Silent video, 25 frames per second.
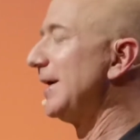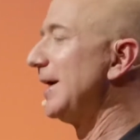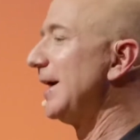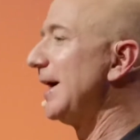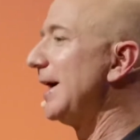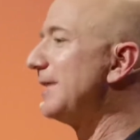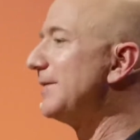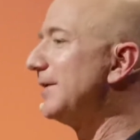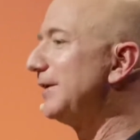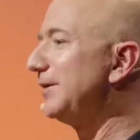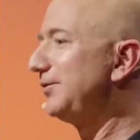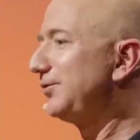
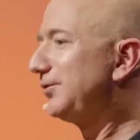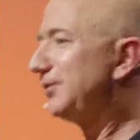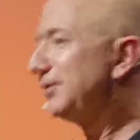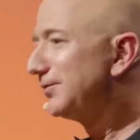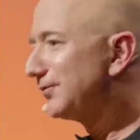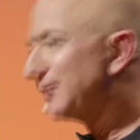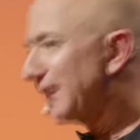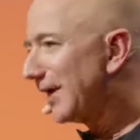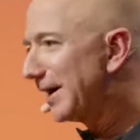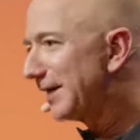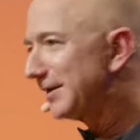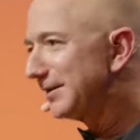And then she
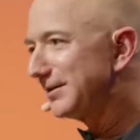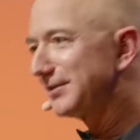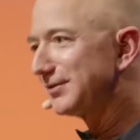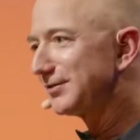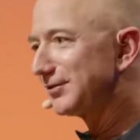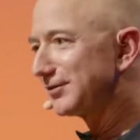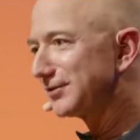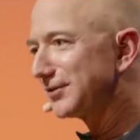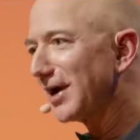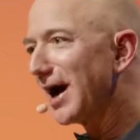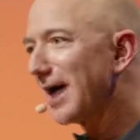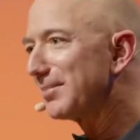finally
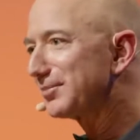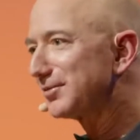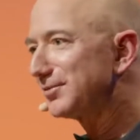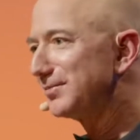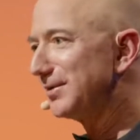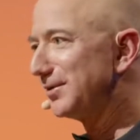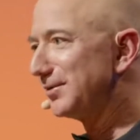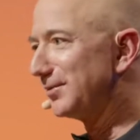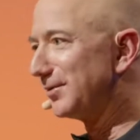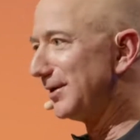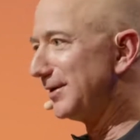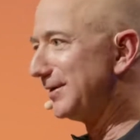stopped
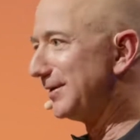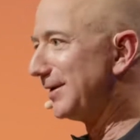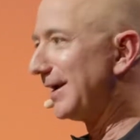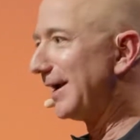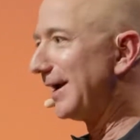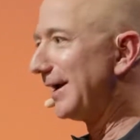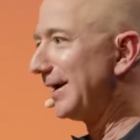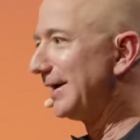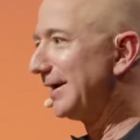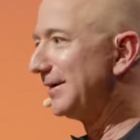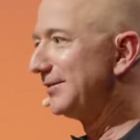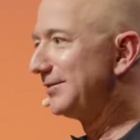me one
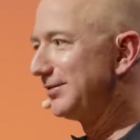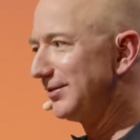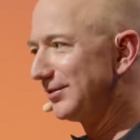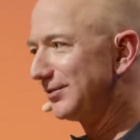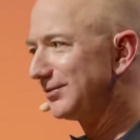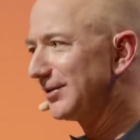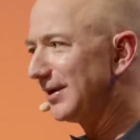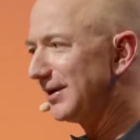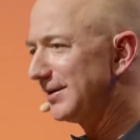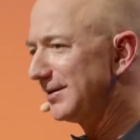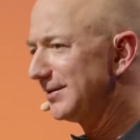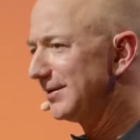day, and she
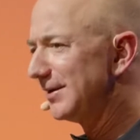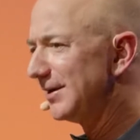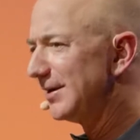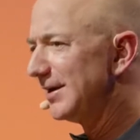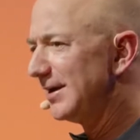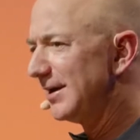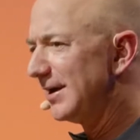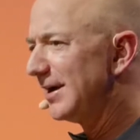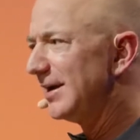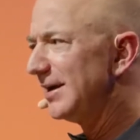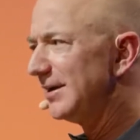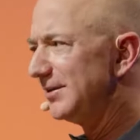said,
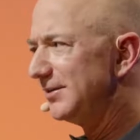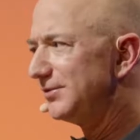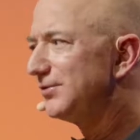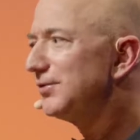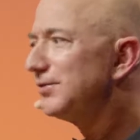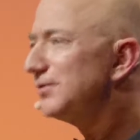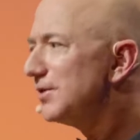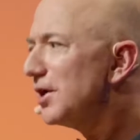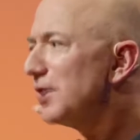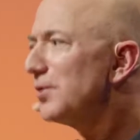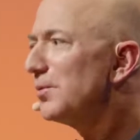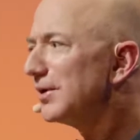"Do
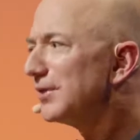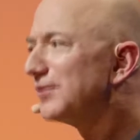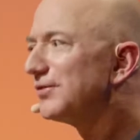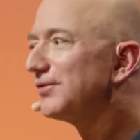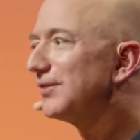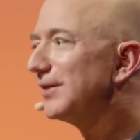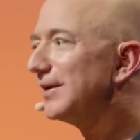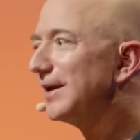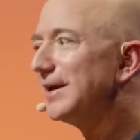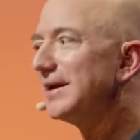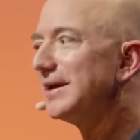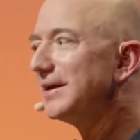you know
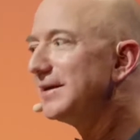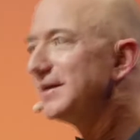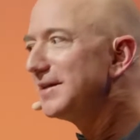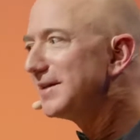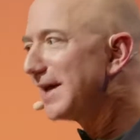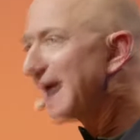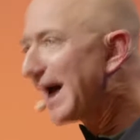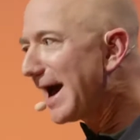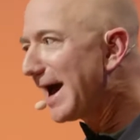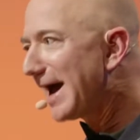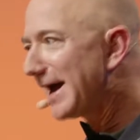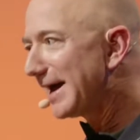what's in
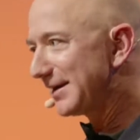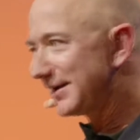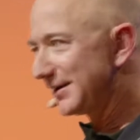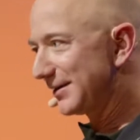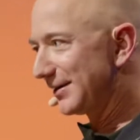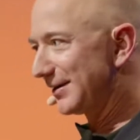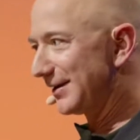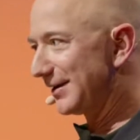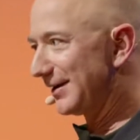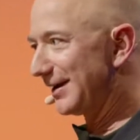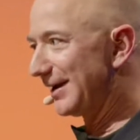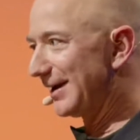that?"
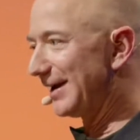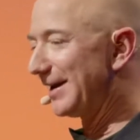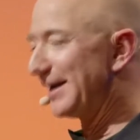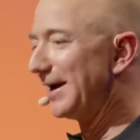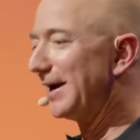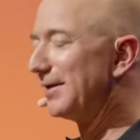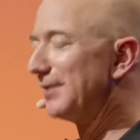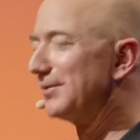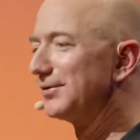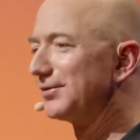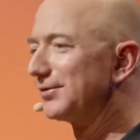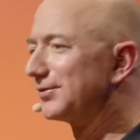And
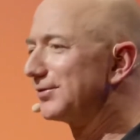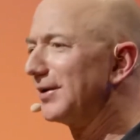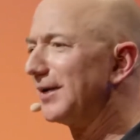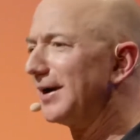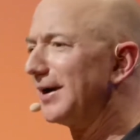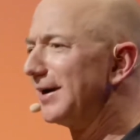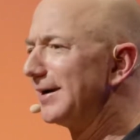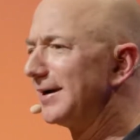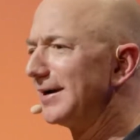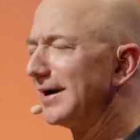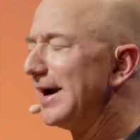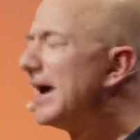I was
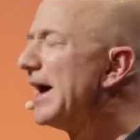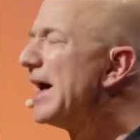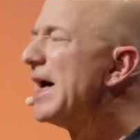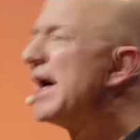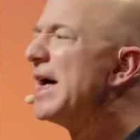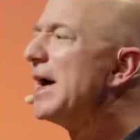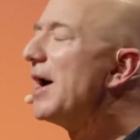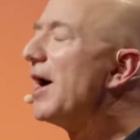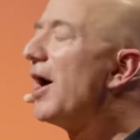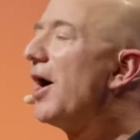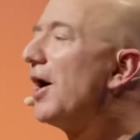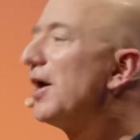like,
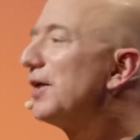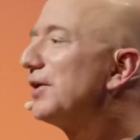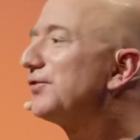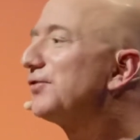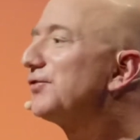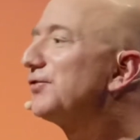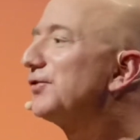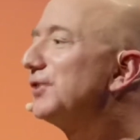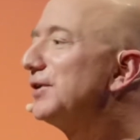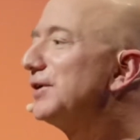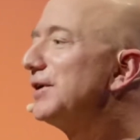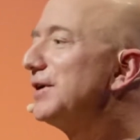
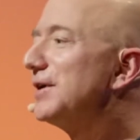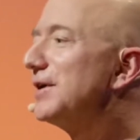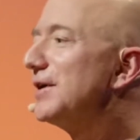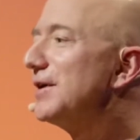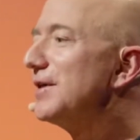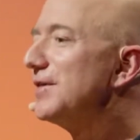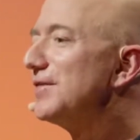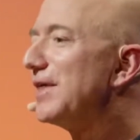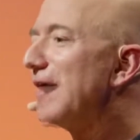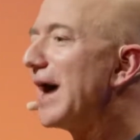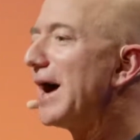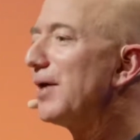honestly,
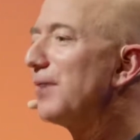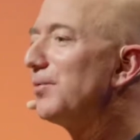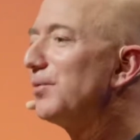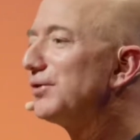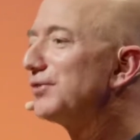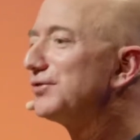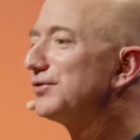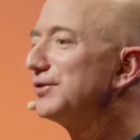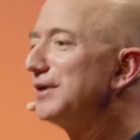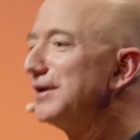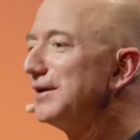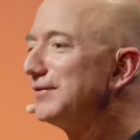that
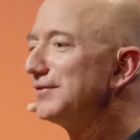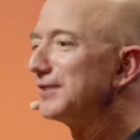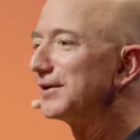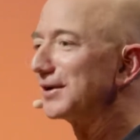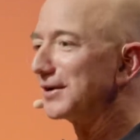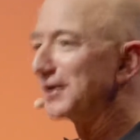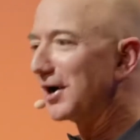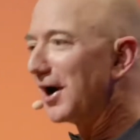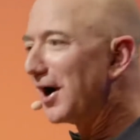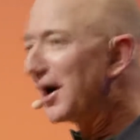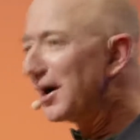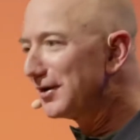wasn't even a
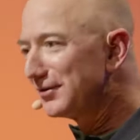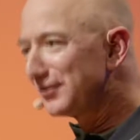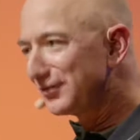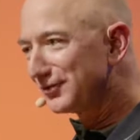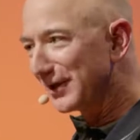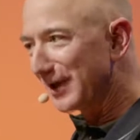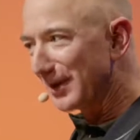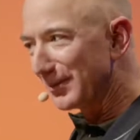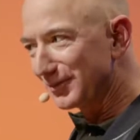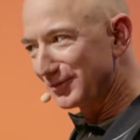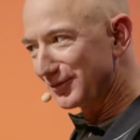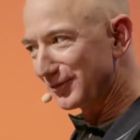
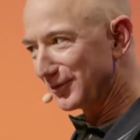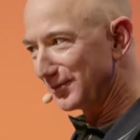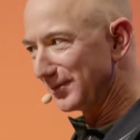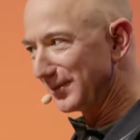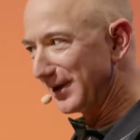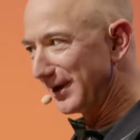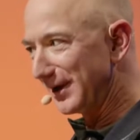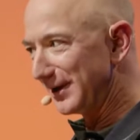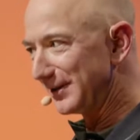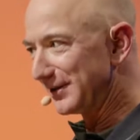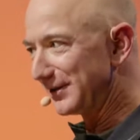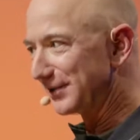concept for
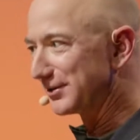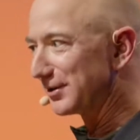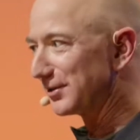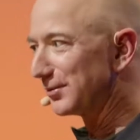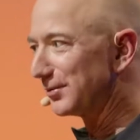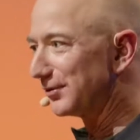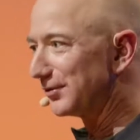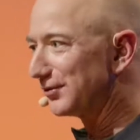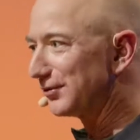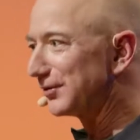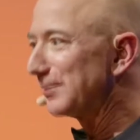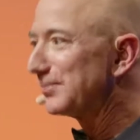me, that there
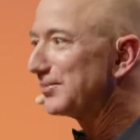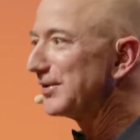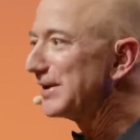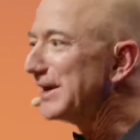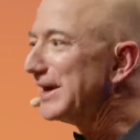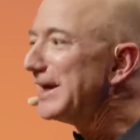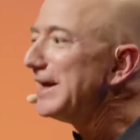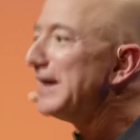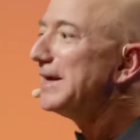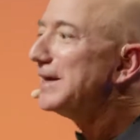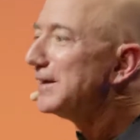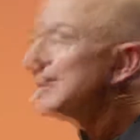was
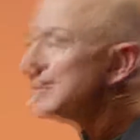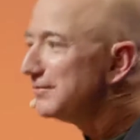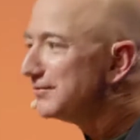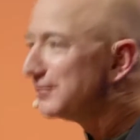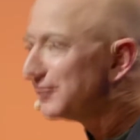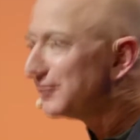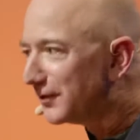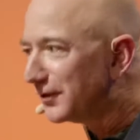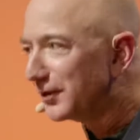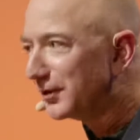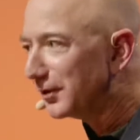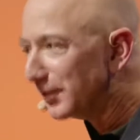something in
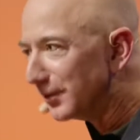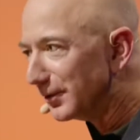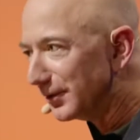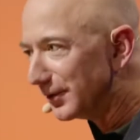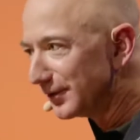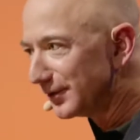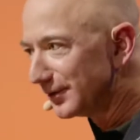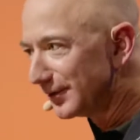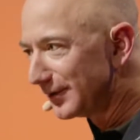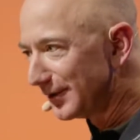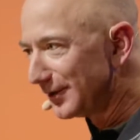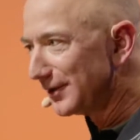
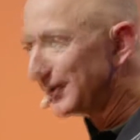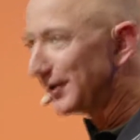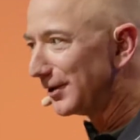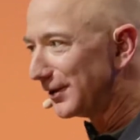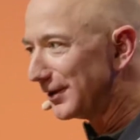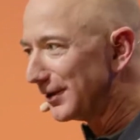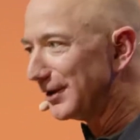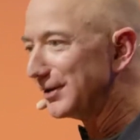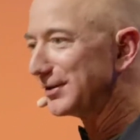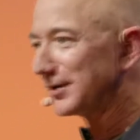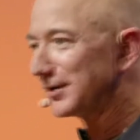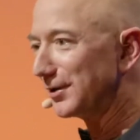food.
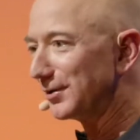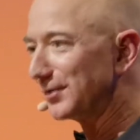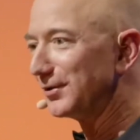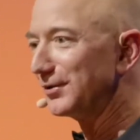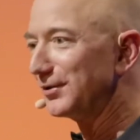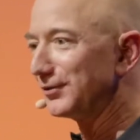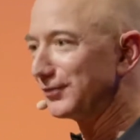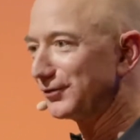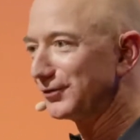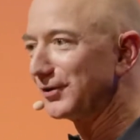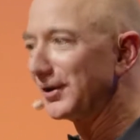That there was